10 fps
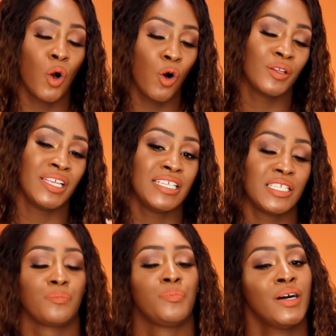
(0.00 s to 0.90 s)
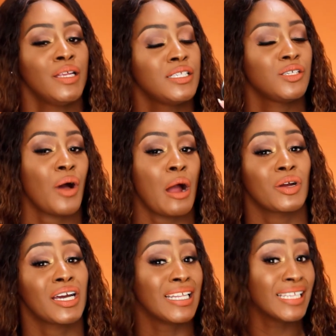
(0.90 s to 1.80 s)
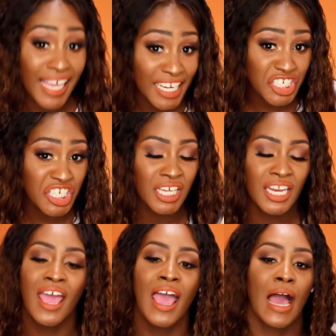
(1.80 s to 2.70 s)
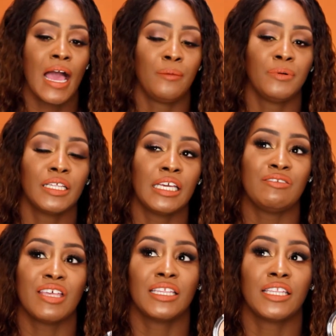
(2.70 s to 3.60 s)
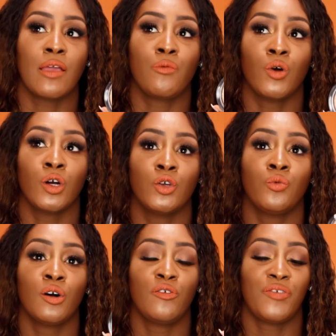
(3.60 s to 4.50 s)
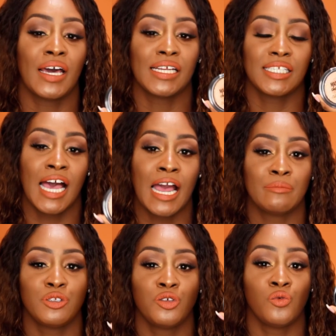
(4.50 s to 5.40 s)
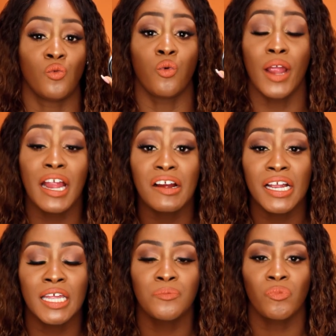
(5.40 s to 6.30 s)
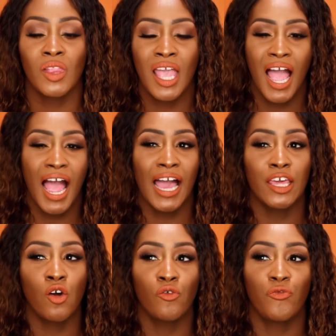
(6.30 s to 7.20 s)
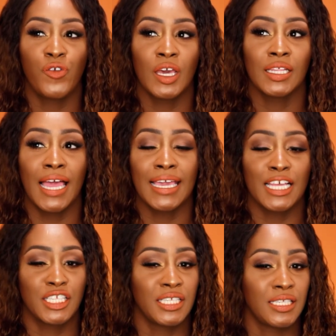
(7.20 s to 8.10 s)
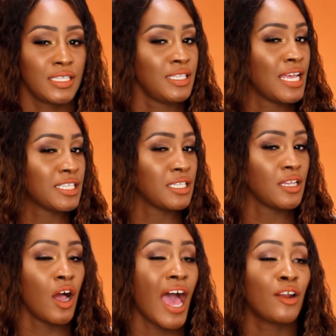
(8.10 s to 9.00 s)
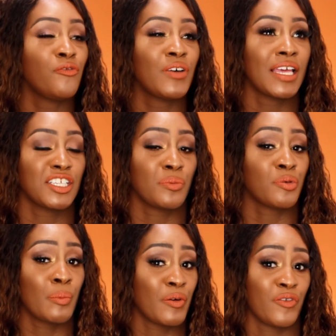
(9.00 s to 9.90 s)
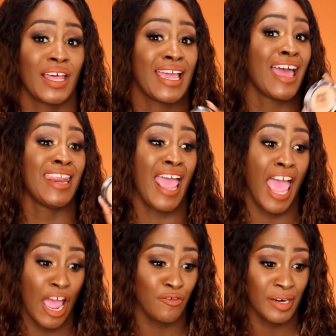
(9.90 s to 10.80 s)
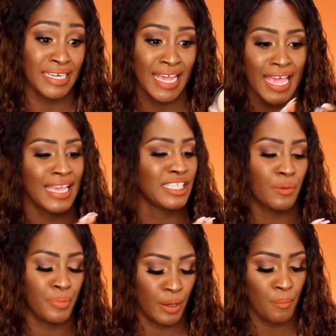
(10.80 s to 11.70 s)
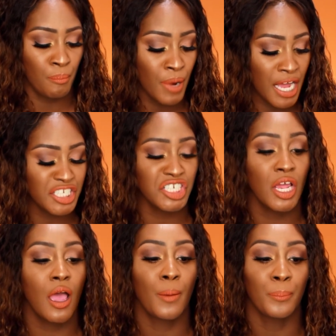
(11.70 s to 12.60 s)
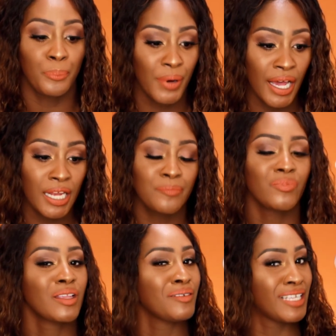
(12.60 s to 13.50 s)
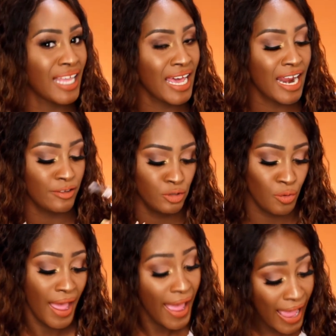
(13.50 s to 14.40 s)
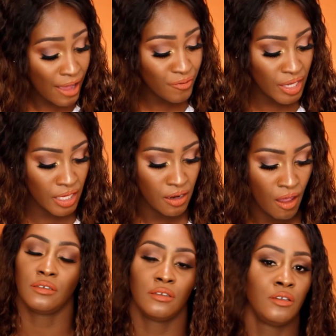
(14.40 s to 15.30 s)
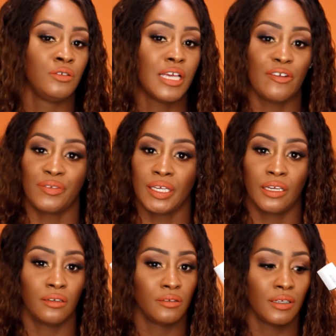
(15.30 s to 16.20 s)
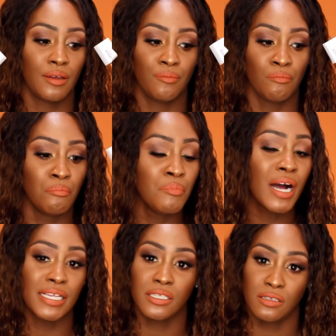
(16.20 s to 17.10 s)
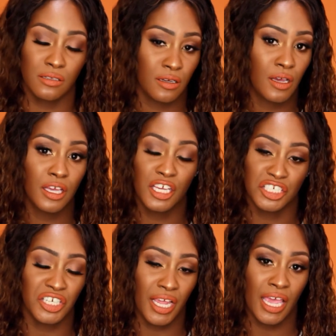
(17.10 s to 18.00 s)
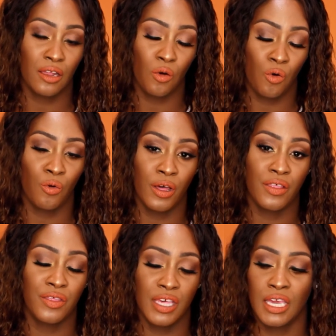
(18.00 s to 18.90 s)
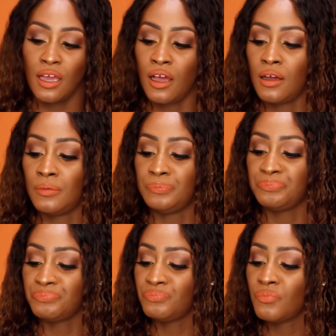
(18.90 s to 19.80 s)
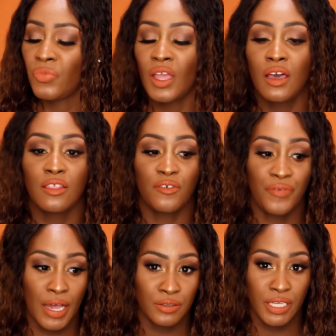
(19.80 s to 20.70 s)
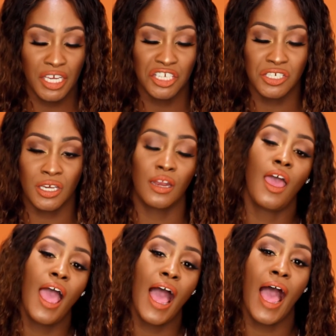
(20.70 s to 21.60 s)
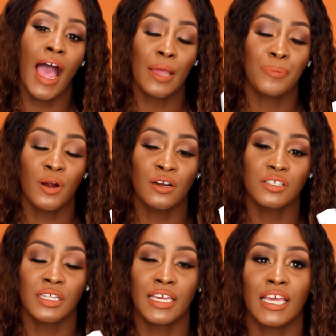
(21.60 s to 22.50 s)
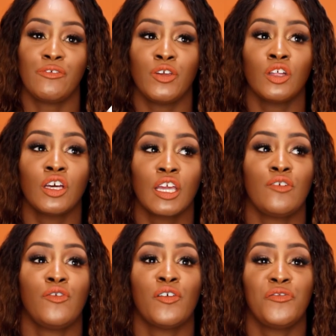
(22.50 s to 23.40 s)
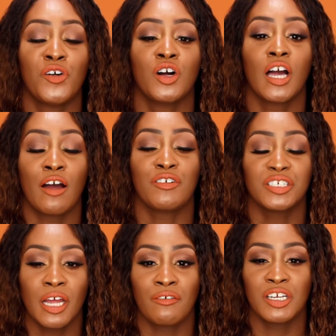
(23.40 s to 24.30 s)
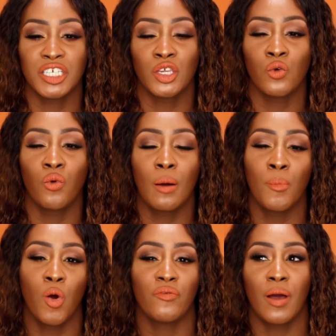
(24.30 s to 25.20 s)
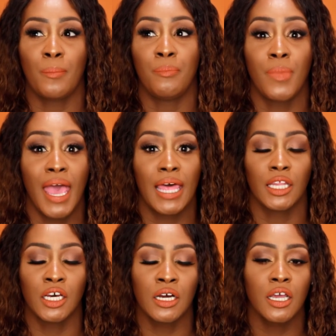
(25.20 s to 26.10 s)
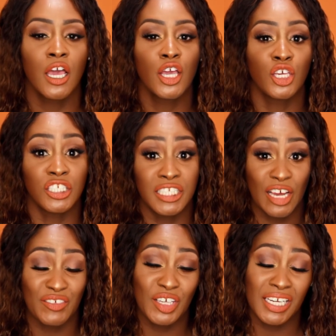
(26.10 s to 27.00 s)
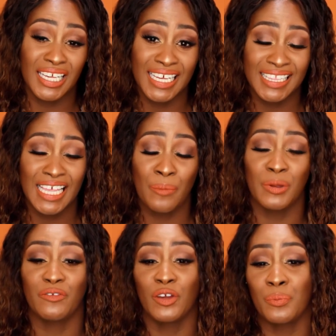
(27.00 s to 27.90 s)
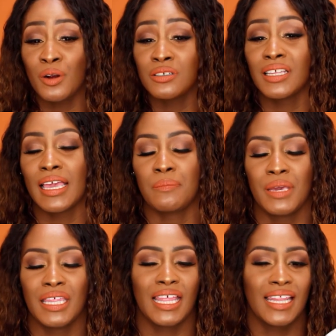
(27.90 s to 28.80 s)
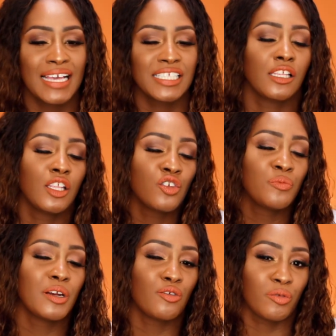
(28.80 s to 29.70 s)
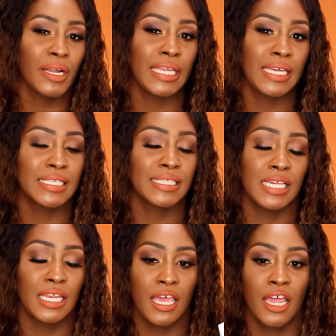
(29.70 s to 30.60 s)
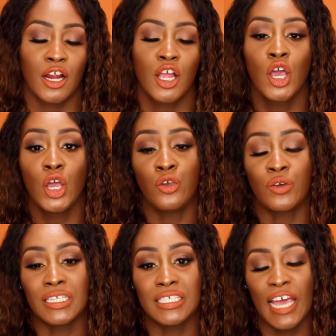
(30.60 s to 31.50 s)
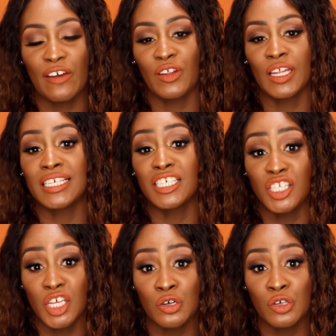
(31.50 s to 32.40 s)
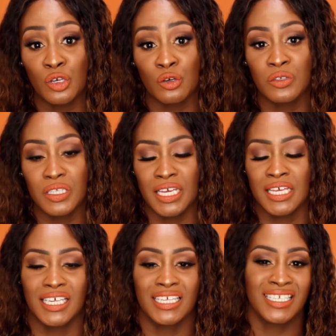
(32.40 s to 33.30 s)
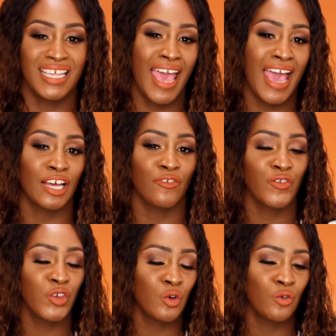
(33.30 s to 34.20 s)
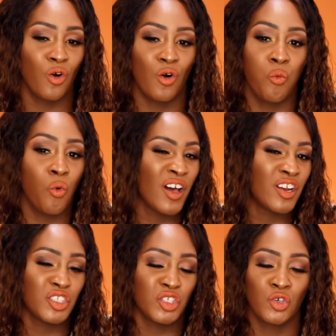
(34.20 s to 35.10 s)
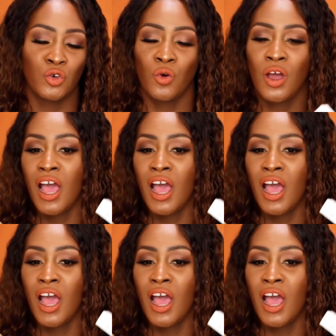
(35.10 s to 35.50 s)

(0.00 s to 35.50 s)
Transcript: all need to put into our collection. I believe that they will you will find a time to wear it. I don't feel like it's necessary I don't feel like it's appropriate for like an everyday. It's a bit much, but glad I do have it. You definitely must get your hand on the um the foundation. I personally, if you're looking for full coverage coverage and you want more of a matte look, you're definitely gonna get that. But if you're a person like me that likes a little bit of radiance in there, you can definitely still use these and just add a few or one or two